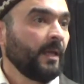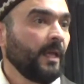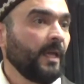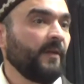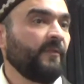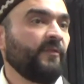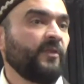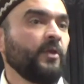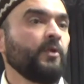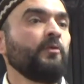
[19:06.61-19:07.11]

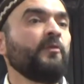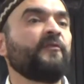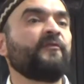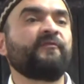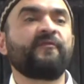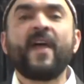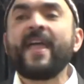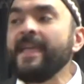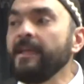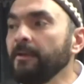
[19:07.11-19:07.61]
if you
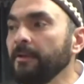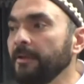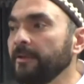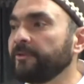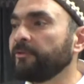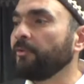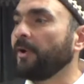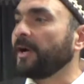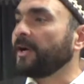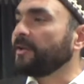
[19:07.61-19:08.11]
fail
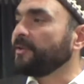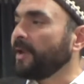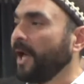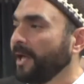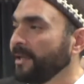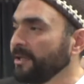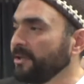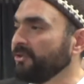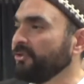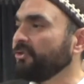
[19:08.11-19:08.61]
to
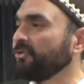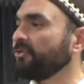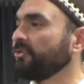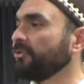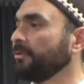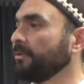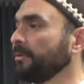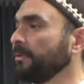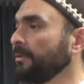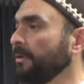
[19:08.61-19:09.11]

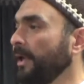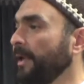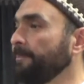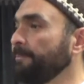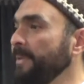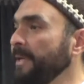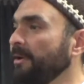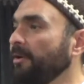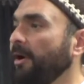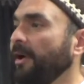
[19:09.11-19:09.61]
acknowledge
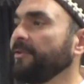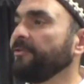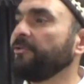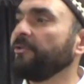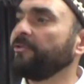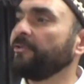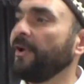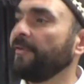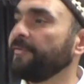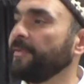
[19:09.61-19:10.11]
and be
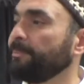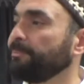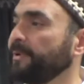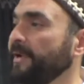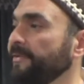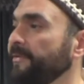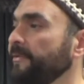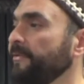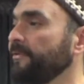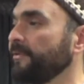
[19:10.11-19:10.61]
conscious of the
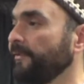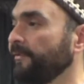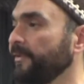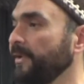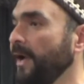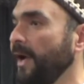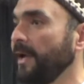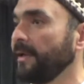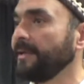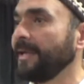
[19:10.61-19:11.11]
presence of
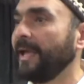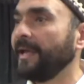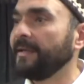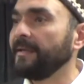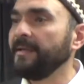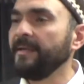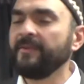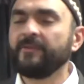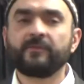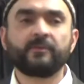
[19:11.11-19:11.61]
God, at
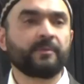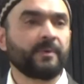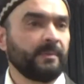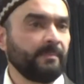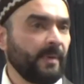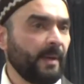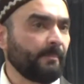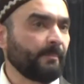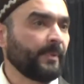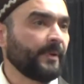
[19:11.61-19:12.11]
least
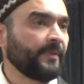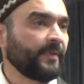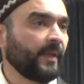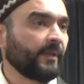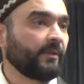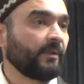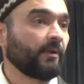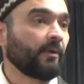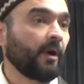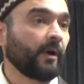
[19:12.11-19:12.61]
remember
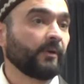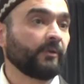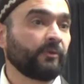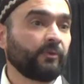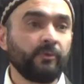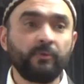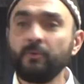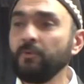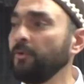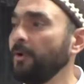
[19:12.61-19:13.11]
that there are
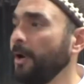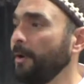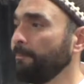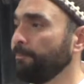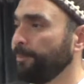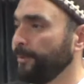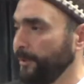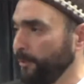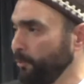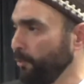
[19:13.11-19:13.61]
two
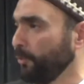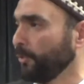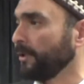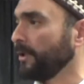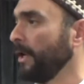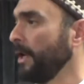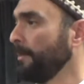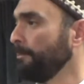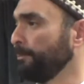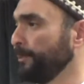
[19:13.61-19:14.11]
pure,